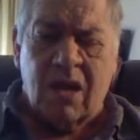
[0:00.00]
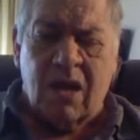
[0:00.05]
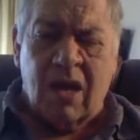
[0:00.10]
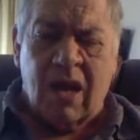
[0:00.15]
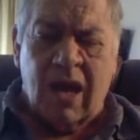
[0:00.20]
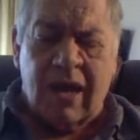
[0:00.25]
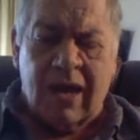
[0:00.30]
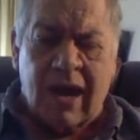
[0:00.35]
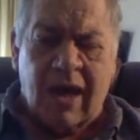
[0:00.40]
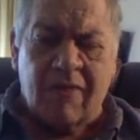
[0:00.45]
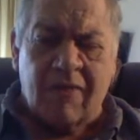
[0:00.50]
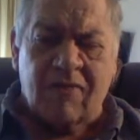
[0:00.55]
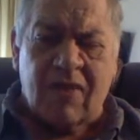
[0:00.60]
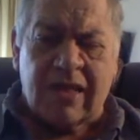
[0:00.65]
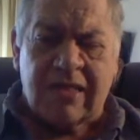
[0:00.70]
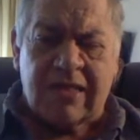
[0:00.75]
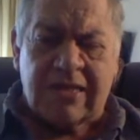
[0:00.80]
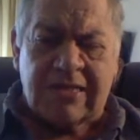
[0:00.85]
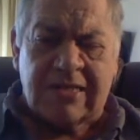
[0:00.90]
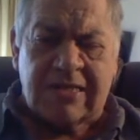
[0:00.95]
And I've
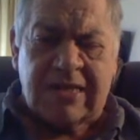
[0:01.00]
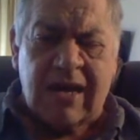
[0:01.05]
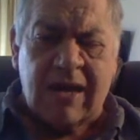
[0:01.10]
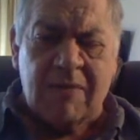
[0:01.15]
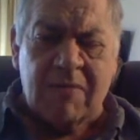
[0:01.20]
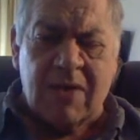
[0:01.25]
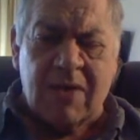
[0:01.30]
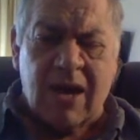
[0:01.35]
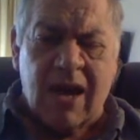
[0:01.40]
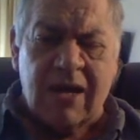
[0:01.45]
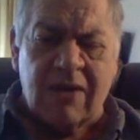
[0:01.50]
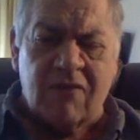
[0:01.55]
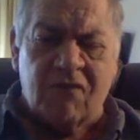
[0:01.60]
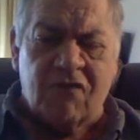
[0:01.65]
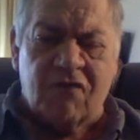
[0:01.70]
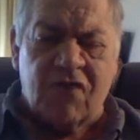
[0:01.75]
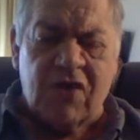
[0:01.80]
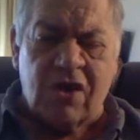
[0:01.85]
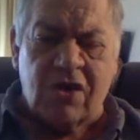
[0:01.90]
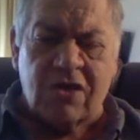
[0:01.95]
got the same kind of
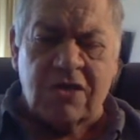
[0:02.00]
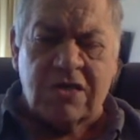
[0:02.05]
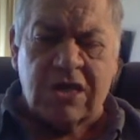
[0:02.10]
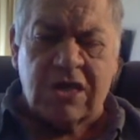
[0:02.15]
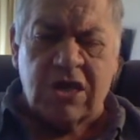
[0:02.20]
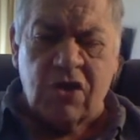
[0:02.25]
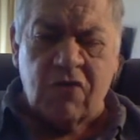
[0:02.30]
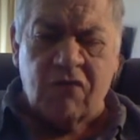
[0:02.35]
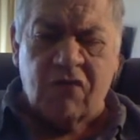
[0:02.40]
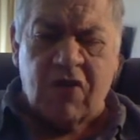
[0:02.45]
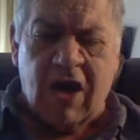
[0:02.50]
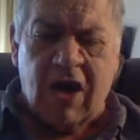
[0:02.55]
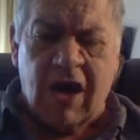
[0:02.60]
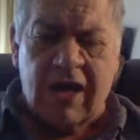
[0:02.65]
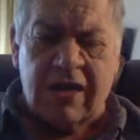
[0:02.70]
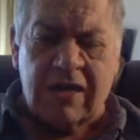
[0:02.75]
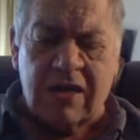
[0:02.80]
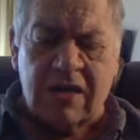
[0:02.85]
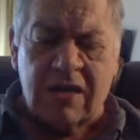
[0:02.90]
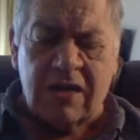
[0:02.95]
fears that you've
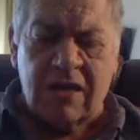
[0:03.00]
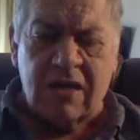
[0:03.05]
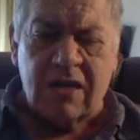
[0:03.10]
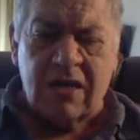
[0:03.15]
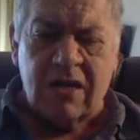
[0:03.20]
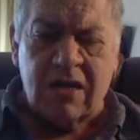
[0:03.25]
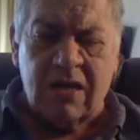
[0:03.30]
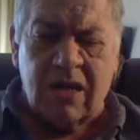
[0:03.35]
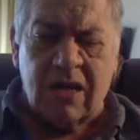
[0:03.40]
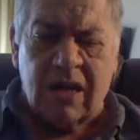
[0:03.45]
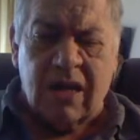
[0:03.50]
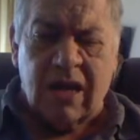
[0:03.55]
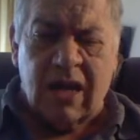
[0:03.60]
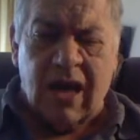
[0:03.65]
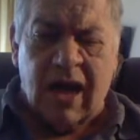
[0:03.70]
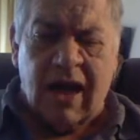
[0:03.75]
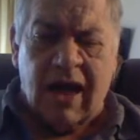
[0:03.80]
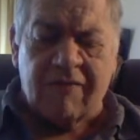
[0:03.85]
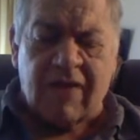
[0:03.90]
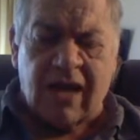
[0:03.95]
got.
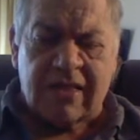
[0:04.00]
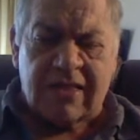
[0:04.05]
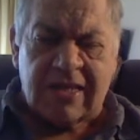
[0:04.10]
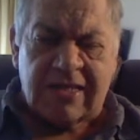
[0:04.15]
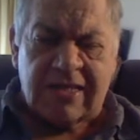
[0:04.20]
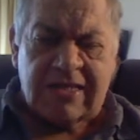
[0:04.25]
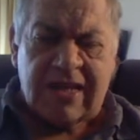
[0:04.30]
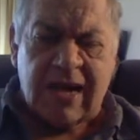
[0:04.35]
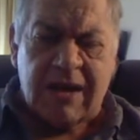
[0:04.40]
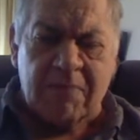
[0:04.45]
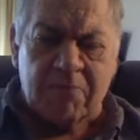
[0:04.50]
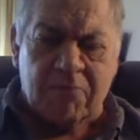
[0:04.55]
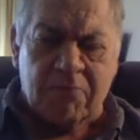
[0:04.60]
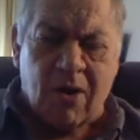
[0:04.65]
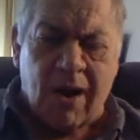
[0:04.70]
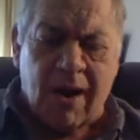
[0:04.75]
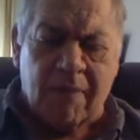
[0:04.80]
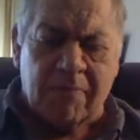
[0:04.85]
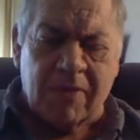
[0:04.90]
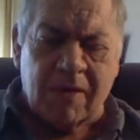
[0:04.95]
I've got the same
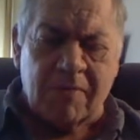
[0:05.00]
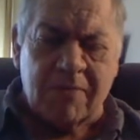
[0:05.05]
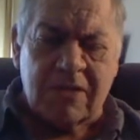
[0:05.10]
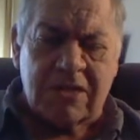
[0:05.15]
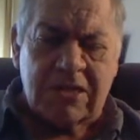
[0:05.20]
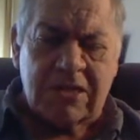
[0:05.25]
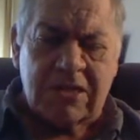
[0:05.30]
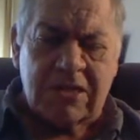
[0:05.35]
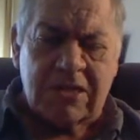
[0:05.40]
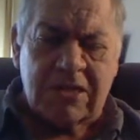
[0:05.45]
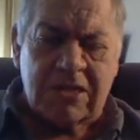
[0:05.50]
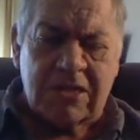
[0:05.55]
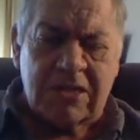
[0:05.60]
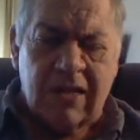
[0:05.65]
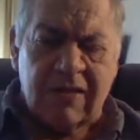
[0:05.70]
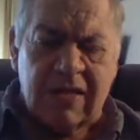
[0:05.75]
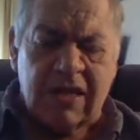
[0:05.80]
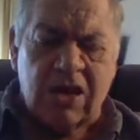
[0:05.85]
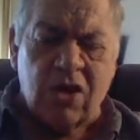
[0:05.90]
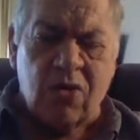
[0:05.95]
problems
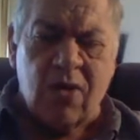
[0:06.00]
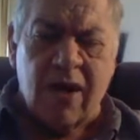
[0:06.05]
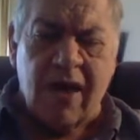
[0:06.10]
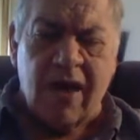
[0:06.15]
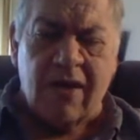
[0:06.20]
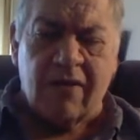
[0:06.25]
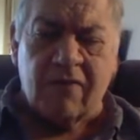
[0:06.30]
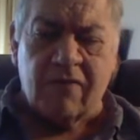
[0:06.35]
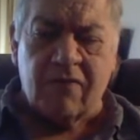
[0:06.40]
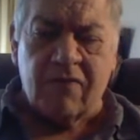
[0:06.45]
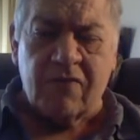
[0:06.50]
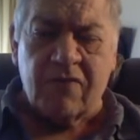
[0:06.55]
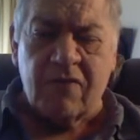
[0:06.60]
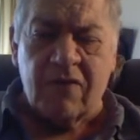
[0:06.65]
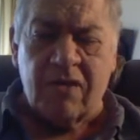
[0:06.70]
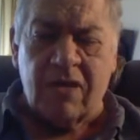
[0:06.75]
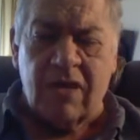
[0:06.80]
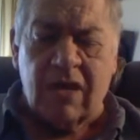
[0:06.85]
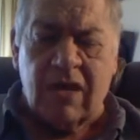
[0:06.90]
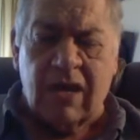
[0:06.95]
that you have.
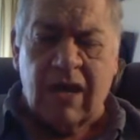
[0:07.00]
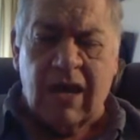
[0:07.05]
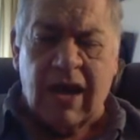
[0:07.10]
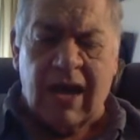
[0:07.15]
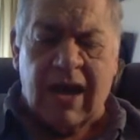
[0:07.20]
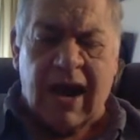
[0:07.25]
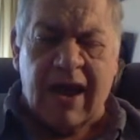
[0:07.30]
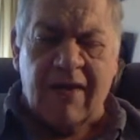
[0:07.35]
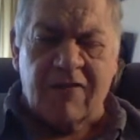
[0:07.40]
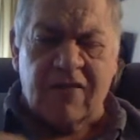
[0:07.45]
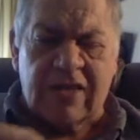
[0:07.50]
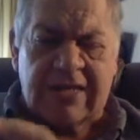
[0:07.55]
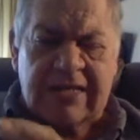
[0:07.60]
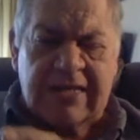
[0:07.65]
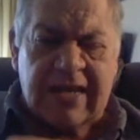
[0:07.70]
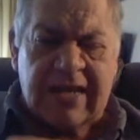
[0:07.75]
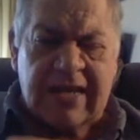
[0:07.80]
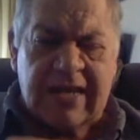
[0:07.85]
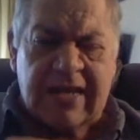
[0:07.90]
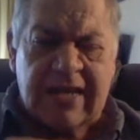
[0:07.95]
And I have the
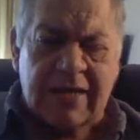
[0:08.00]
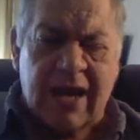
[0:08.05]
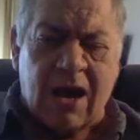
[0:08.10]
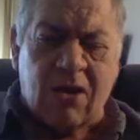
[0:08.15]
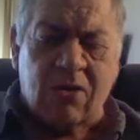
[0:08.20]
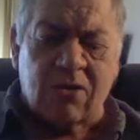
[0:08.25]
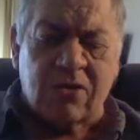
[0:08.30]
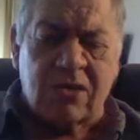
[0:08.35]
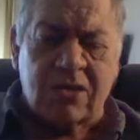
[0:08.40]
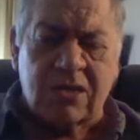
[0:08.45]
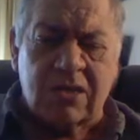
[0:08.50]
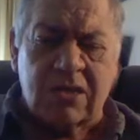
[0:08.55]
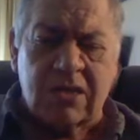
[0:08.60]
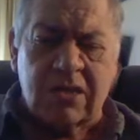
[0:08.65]
same doubts.